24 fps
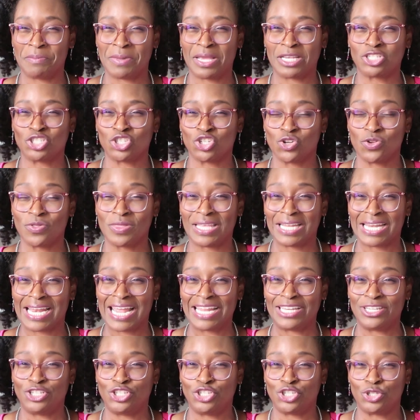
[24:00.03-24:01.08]
to make sure that
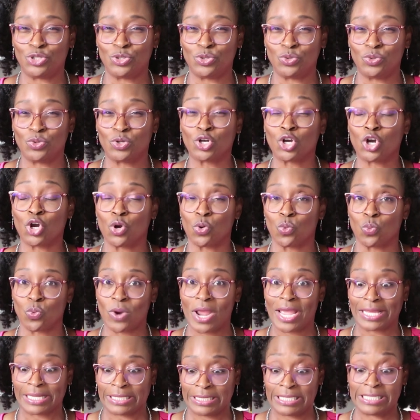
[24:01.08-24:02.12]
I do
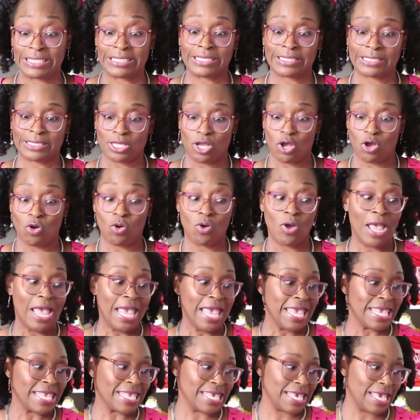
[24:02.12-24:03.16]
correctly. So
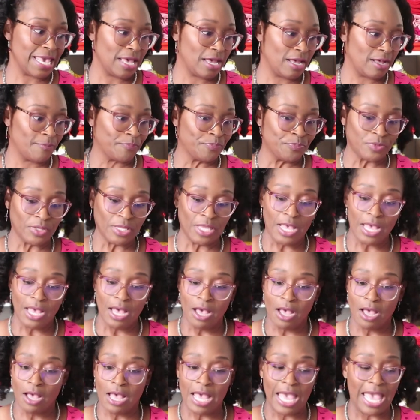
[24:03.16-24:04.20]
yeah,
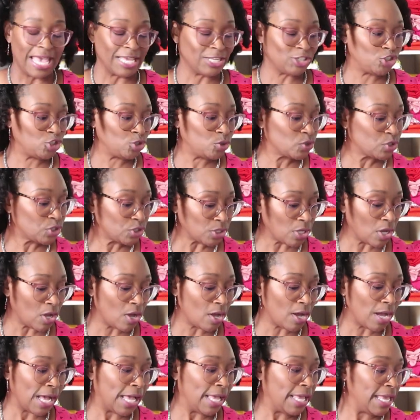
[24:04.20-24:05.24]
as you
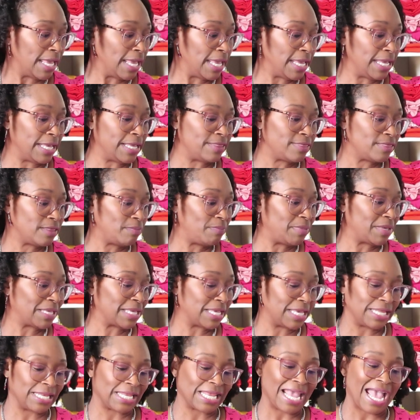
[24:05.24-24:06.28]
saw in the
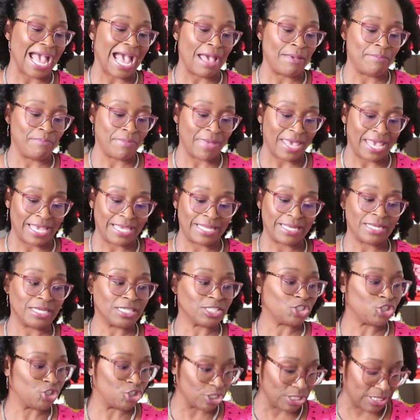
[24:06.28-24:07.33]
beginning, I made
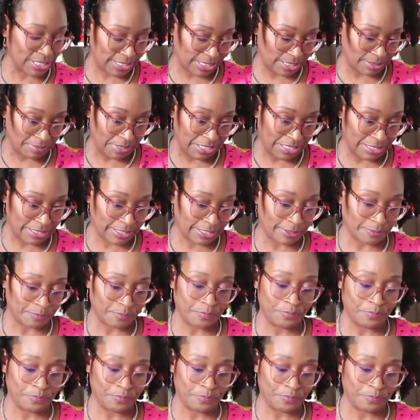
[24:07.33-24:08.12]
adjustments.